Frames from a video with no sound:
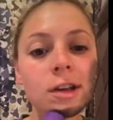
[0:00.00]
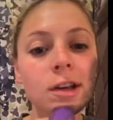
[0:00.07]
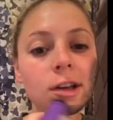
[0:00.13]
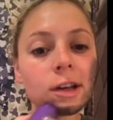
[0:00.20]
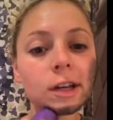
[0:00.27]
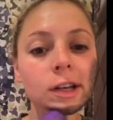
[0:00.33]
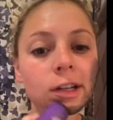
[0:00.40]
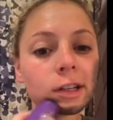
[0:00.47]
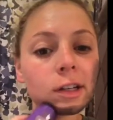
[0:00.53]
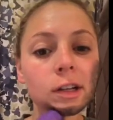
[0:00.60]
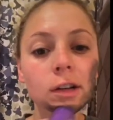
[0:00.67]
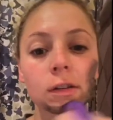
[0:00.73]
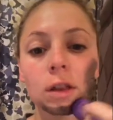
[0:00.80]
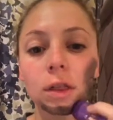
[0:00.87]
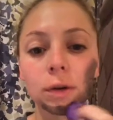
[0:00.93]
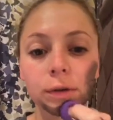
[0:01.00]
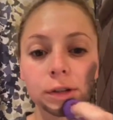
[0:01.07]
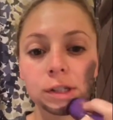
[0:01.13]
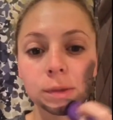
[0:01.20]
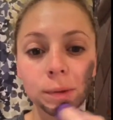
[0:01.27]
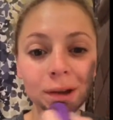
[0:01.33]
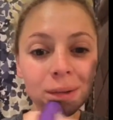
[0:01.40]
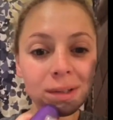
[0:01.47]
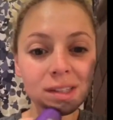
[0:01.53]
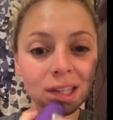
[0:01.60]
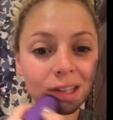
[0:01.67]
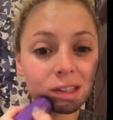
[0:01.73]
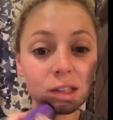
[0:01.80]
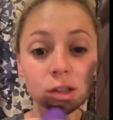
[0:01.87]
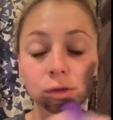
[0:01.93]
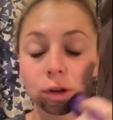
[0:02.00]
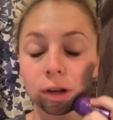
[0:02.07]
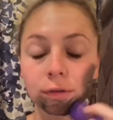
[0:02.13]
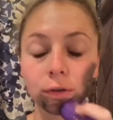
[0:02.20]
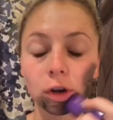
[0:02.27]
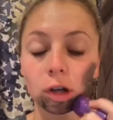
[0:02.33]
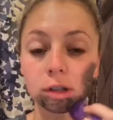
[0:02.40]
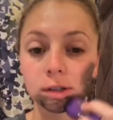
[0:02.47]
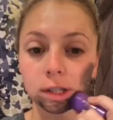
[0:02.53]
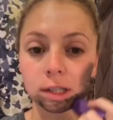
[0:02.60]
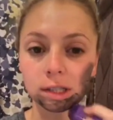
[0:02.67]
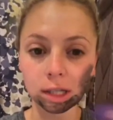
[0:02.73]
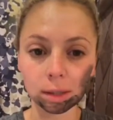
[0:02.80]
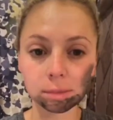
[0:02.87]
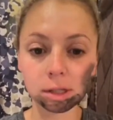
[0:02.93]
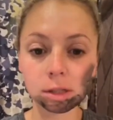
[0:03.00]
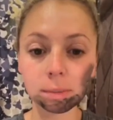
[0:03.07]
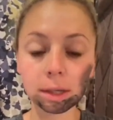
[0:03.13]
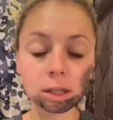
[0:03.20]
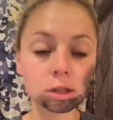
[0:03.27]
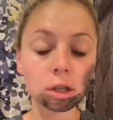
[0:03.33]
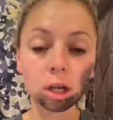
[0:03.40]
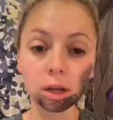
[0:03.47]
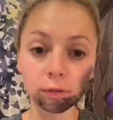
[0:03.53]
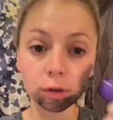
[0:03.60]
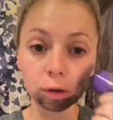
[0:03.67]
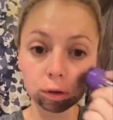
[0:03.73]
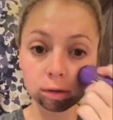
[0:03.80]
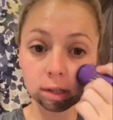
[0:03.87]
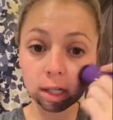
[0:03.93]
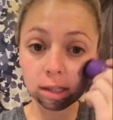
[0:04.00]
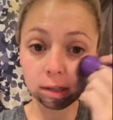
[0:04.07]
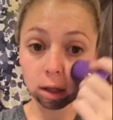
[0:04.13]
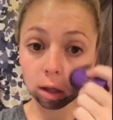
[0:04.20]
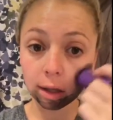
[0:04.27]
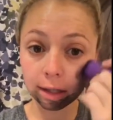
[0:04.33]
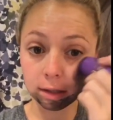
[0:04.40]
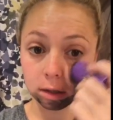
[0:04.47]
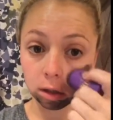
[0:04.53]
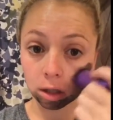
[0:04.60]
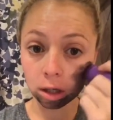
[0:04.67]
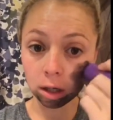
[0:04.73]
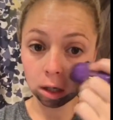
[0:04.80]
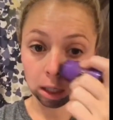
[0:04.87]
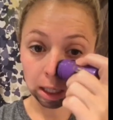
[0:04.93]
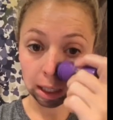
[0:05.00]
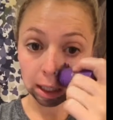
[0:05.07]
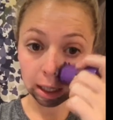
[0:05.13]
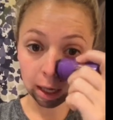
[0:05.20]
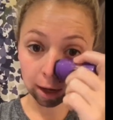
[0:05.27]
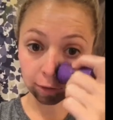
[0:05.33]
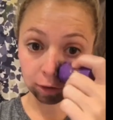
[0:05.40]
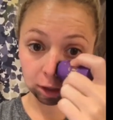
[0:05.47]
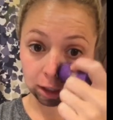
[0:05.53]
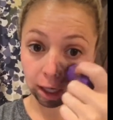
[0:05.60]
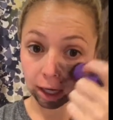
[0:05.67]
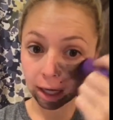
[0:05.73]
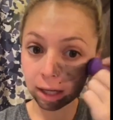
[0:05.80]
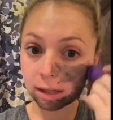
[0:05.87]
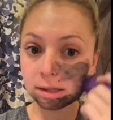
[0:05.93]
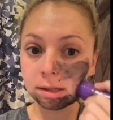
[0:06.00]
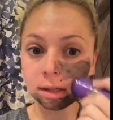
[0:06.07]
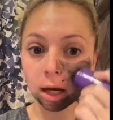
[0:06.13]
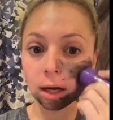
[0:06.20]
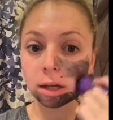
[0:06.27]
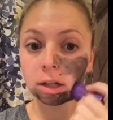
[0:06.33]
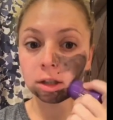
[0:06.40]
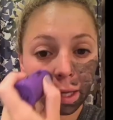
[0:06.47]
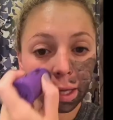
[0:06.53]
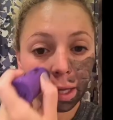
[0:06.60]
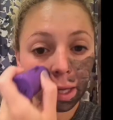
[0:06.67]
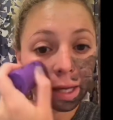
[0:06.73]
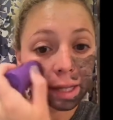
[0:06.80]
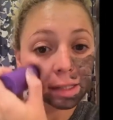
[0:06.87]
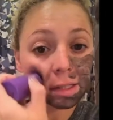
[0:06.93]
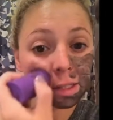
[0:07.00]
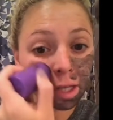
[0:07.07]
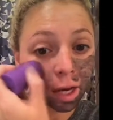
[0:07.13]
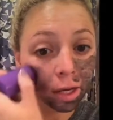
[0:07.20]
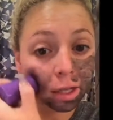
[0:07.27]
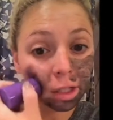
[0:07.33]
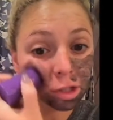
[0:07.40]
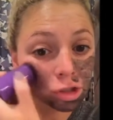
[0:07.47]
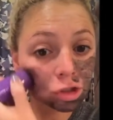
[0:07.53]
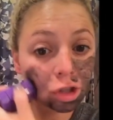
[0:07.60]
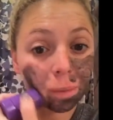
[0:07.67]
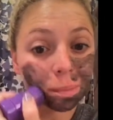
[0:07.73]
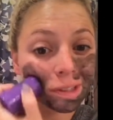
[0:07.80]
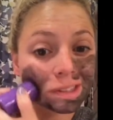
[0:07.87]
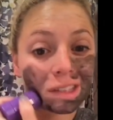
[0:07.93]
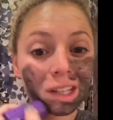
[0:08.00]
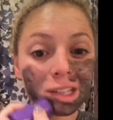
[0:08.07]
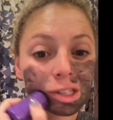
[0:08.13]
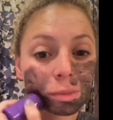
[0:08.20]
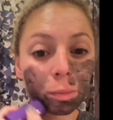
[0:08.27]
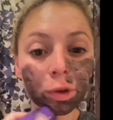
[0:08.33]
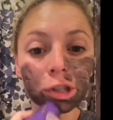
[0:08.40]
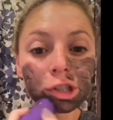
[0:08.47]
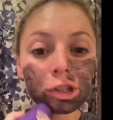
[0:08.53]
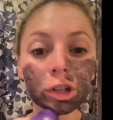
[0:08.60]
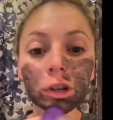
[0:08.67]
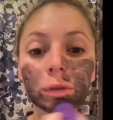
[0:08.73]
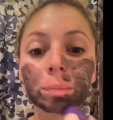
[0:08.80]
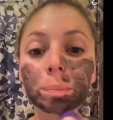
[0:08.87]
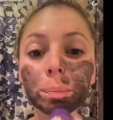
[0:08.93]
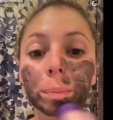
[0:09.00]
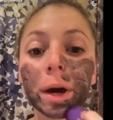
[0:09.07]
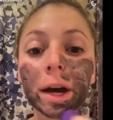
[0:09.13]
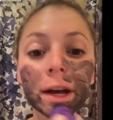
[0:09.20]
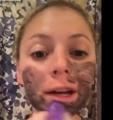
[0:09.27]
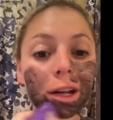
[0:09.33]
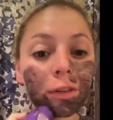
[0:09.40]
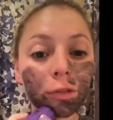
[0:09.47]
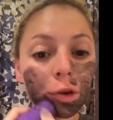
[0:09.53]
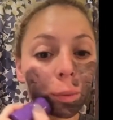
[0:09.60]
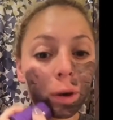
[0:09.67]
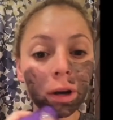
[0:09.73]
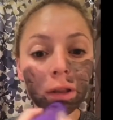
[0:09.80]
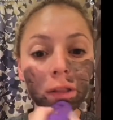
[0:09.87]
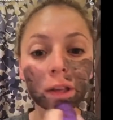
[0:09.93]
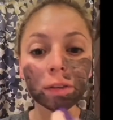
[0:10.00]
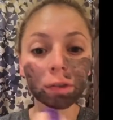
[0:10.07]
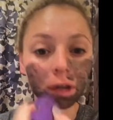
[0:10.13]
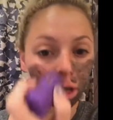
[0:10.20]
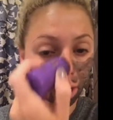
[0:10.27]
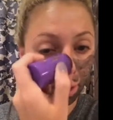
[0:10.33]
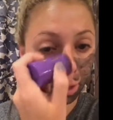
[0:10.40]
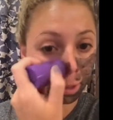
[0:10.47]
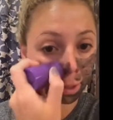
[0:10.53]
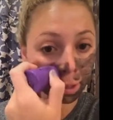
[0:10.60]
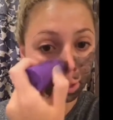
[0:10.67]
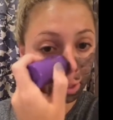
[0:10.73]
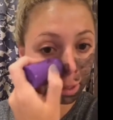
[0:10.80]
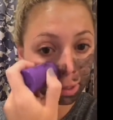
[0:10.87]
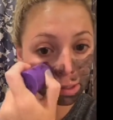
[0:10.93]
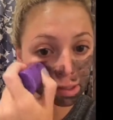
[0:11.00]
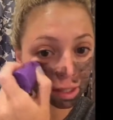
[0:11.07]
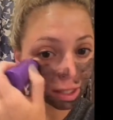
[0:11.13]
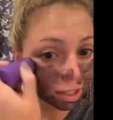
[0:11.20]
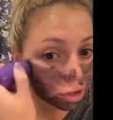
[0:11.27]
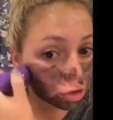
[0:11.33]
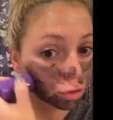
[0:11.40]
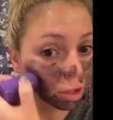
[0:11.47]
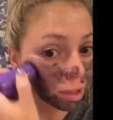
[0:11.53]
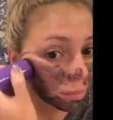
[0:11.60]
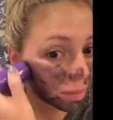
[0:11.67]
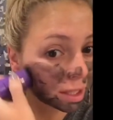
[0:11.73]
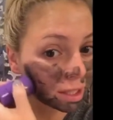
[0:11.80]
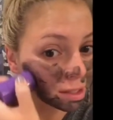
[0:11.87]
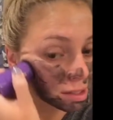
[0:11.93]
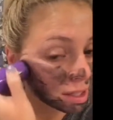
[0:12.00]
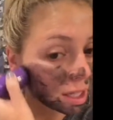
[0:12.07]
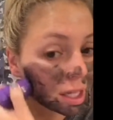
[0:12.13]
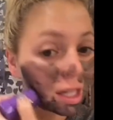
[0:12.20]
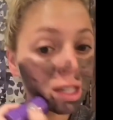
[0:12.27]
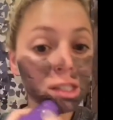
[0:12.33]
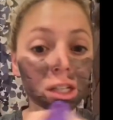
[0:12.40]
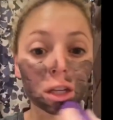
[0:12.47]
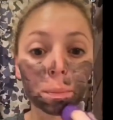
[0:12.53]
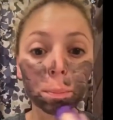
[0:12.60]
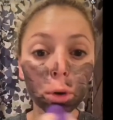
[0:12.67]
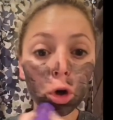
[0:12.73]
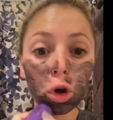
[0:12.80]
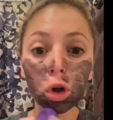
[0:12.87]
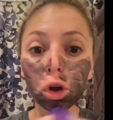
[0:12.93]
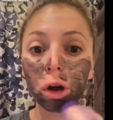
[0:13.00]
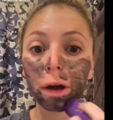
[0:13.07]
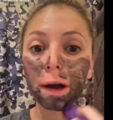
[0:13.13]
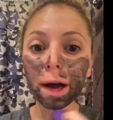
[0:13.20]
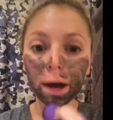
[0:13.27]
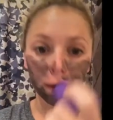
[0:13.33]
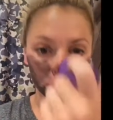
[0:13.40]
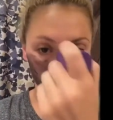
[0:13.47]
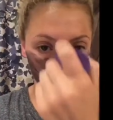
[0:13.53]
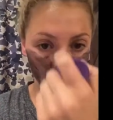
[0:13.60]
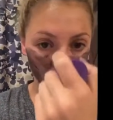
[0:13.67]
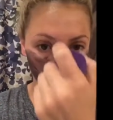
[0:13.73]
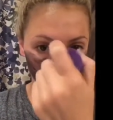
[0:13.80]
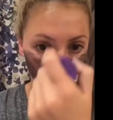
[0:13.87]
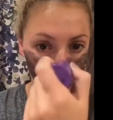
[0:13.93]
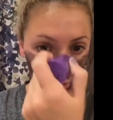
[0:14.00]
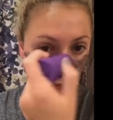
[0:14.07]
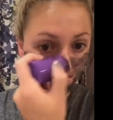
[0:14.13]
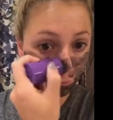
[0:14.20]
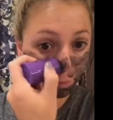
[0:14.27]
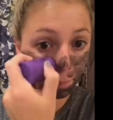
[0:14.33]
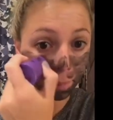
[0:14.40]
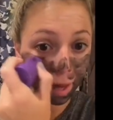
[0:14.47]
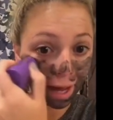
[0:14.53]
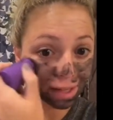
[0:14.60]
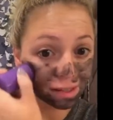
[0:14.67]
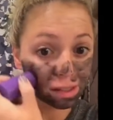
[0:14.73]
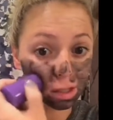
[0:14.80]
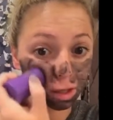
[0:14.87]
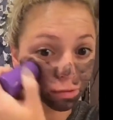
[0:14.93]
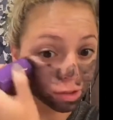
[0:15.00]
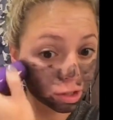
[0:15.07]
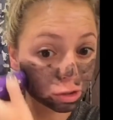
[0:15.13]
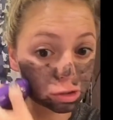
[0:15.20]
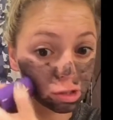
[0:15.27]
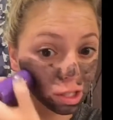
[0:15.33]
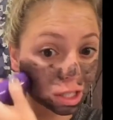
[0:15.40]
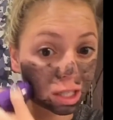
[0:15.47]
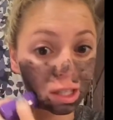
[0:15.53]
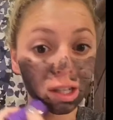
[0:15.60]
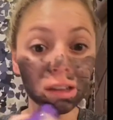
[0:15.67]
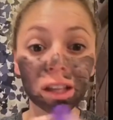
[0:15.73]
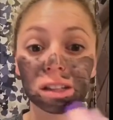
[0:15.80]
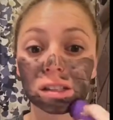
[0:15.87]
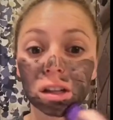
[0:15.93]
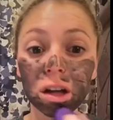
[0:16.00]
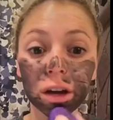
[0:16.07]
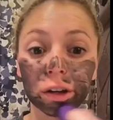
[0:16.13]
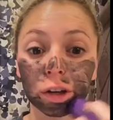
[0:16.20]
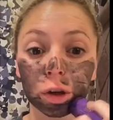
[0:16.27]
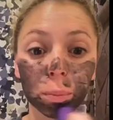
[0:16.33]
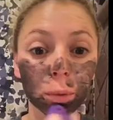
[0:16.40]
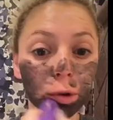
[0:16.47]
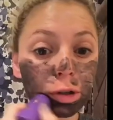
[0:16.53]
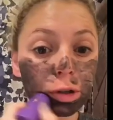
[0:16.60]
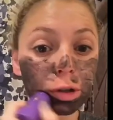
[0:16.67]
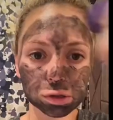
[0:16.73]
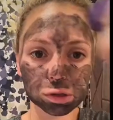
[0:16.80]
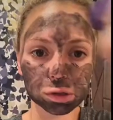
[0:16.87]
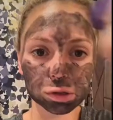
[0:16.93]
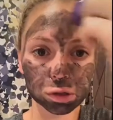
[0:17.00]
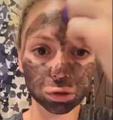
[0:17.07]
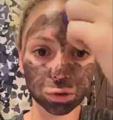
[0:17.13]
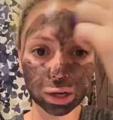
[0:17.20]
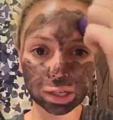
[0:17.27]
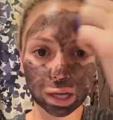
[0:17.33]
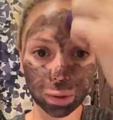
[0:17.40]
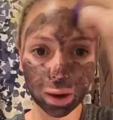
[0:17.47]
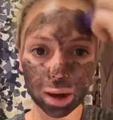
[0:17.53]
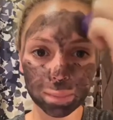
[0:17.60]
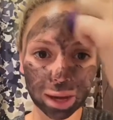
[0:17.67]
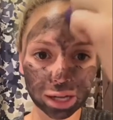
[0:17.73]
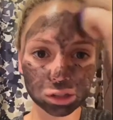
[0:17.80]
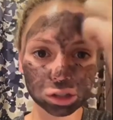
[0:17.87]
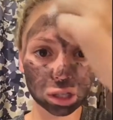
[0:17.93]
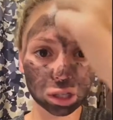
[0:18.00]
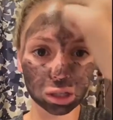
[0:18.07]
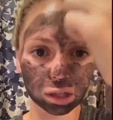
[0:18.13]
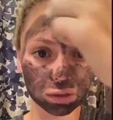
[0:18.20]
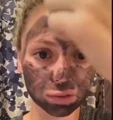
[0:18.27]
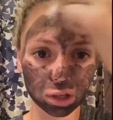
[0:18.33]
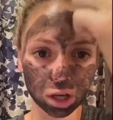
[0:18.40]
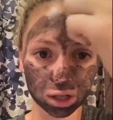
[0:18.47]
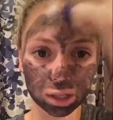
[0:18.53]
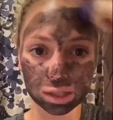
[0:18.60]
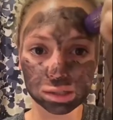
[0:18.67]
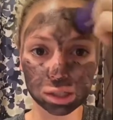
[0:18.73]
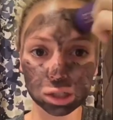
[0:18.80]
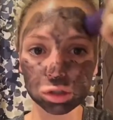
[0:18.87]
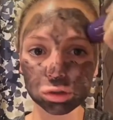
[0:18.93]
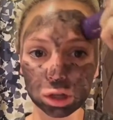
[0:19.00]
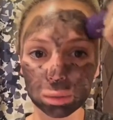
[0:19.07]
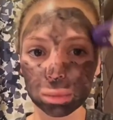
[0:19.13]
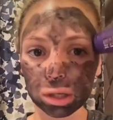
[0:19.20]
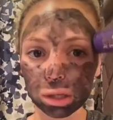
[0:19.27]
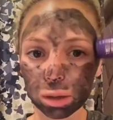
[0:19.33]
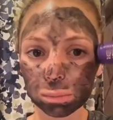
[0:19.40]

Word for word: And the reason why we say this is great for all skin types is because if you use it as a cleanser every day, it's not gonna it's not gonna strip the skin's moisture. But if you wanna leave it on as a treatment, it's gonna pull out all of the bad stuff in your skin that's clogging your pores. Right now, I'm actually gonna leave it on as a treatment.